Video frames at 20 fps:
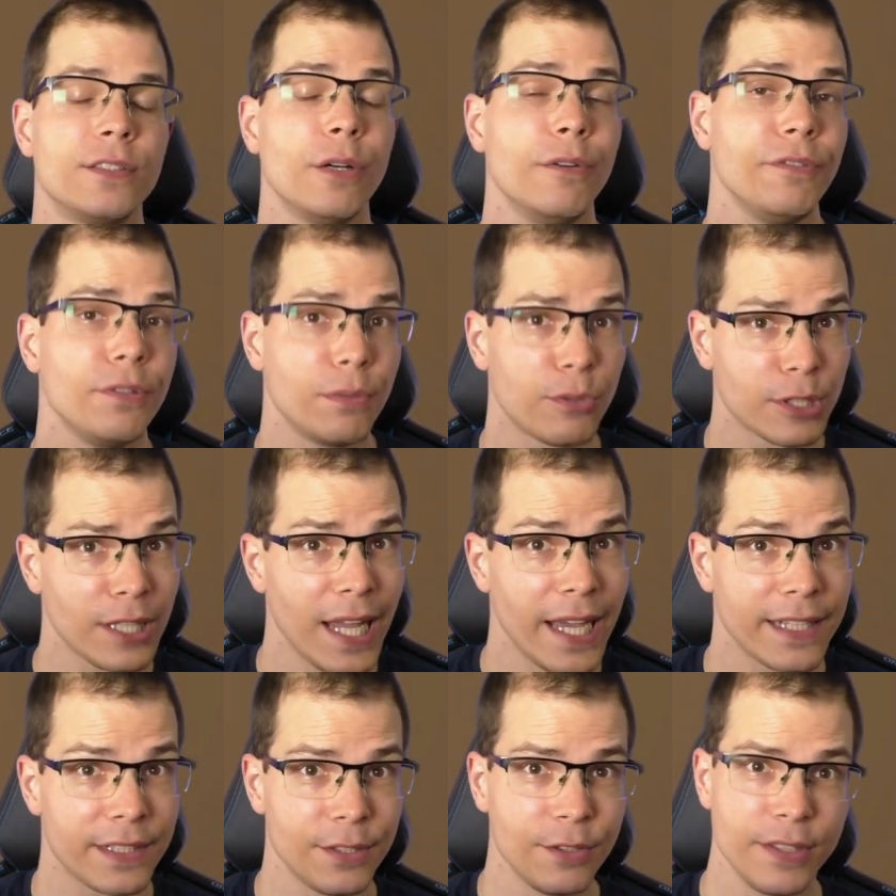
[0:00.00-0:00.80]
So if you would
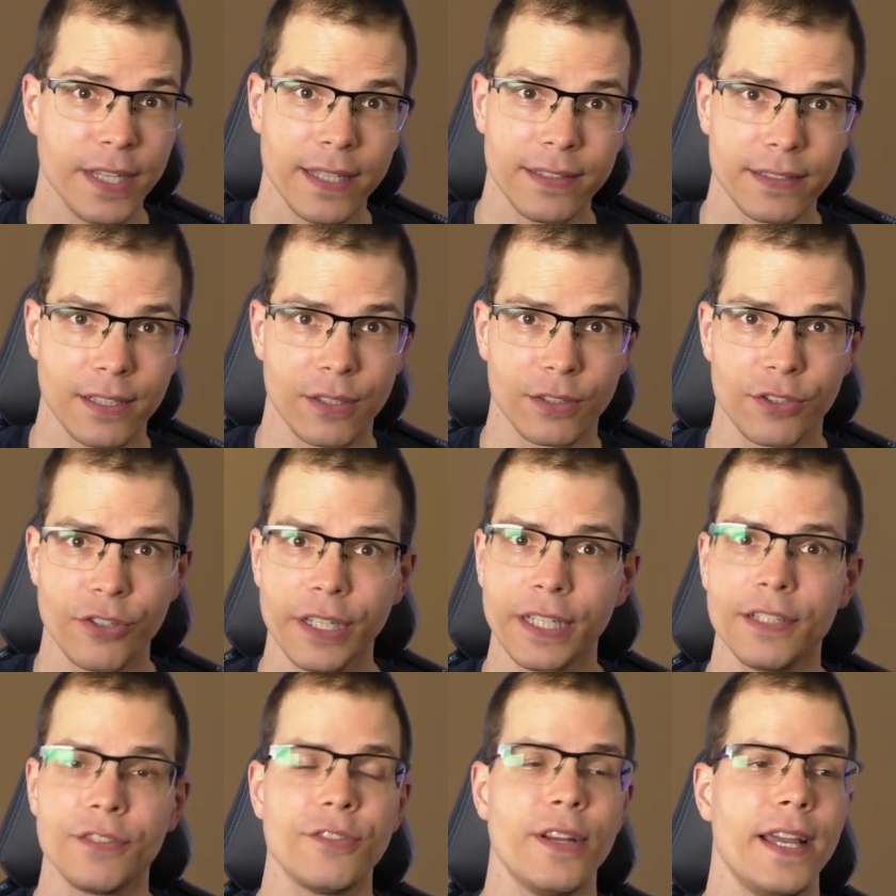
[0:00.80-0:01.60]
like to test out
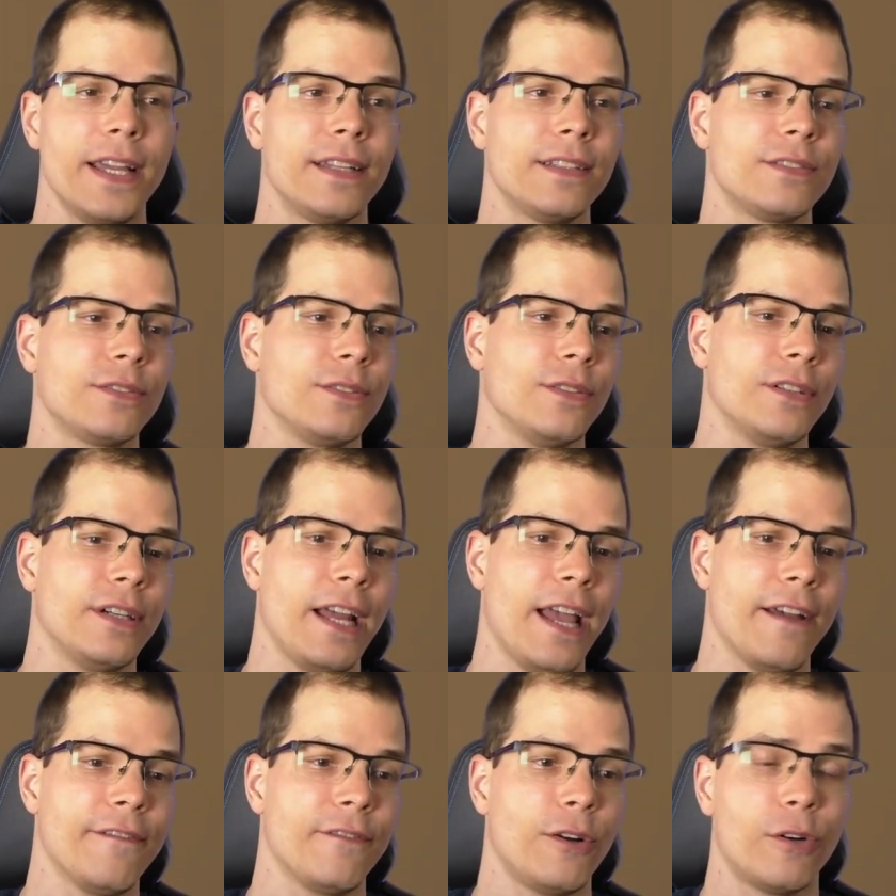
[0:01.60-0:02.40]
Tricky Tracks or
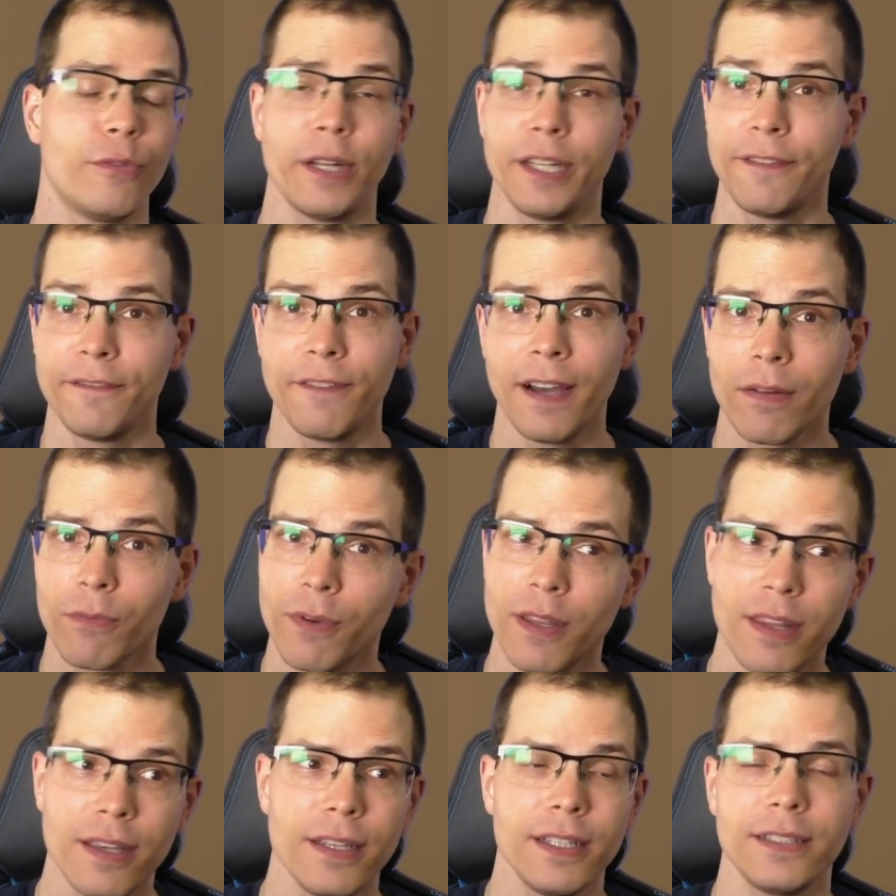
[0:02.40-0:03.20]
have already fun
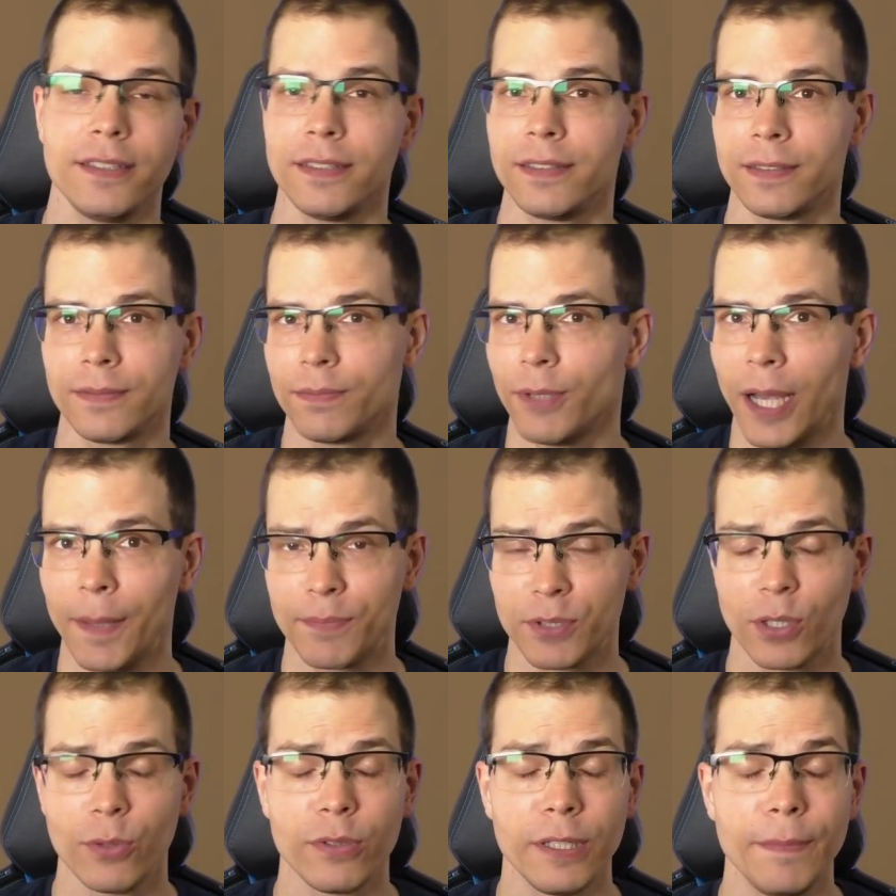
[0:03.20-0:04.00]
with it, it's
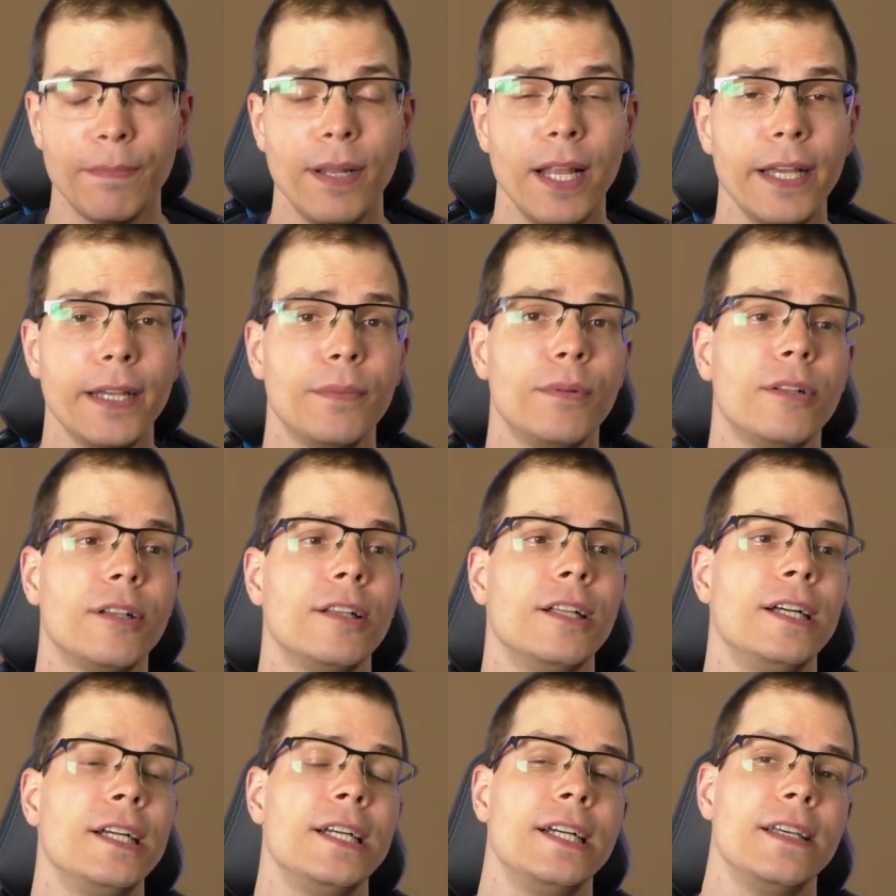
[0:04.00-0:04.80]
absolutely playable.